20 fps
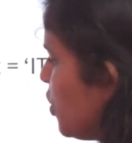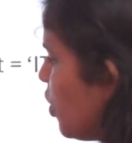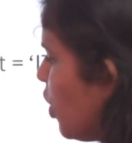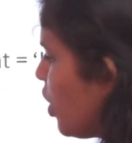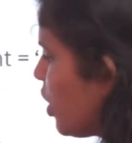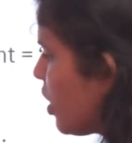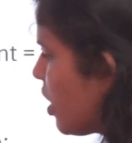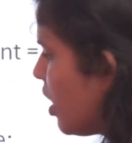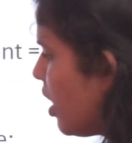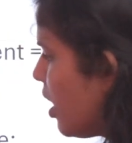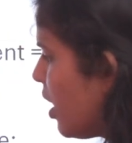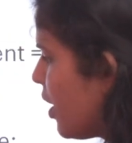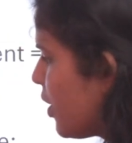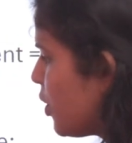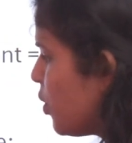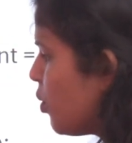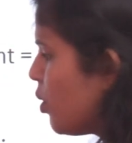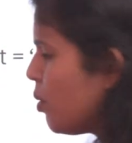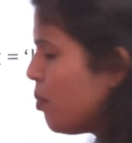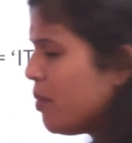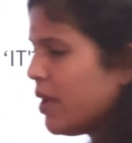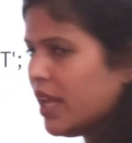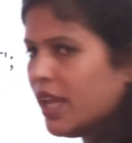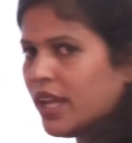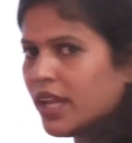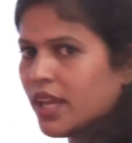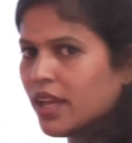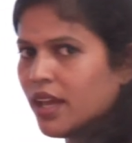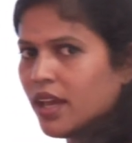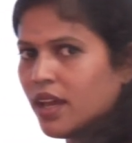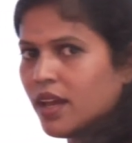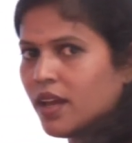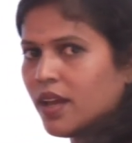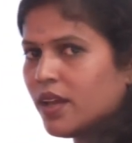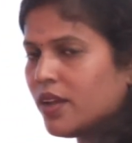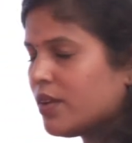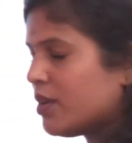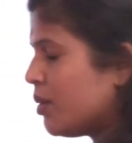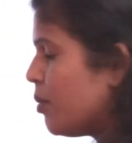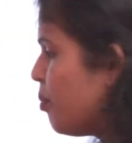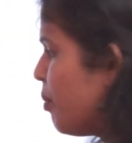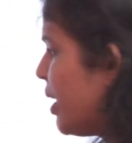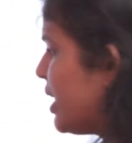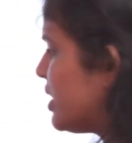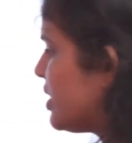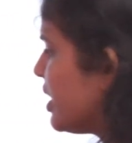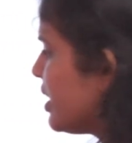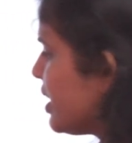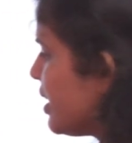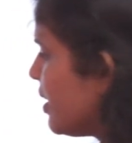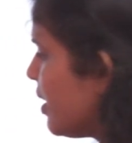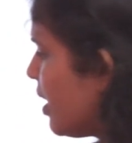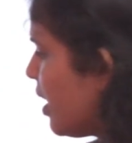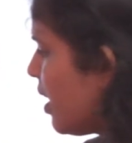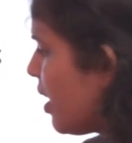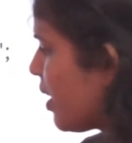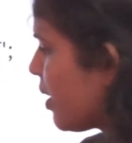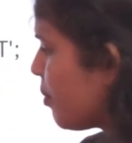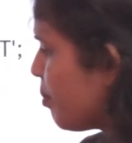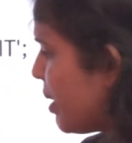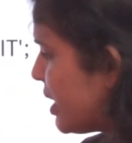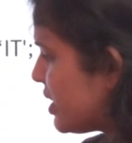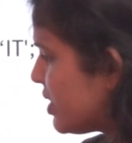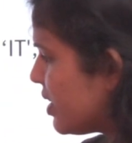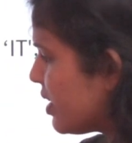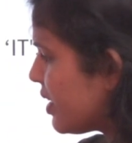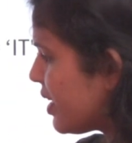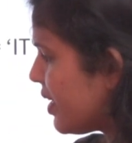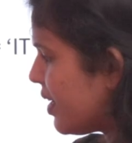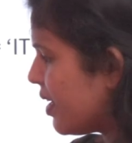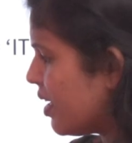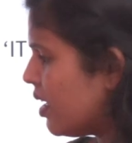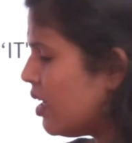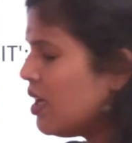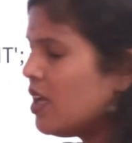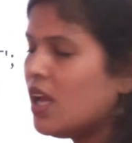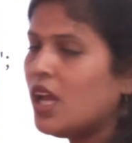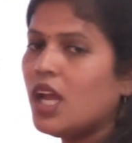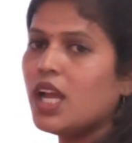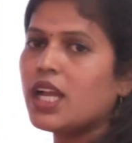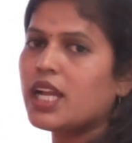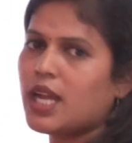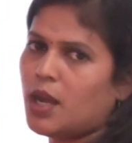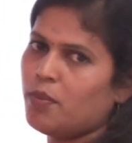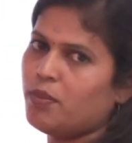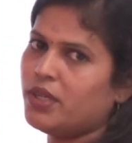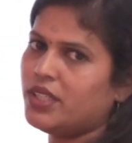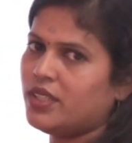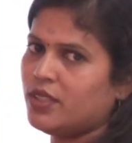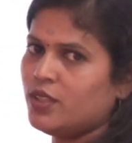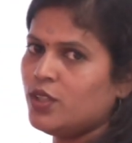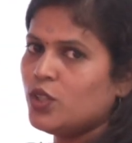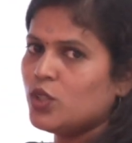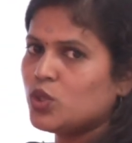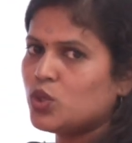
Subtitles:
you will be mentioned here commit.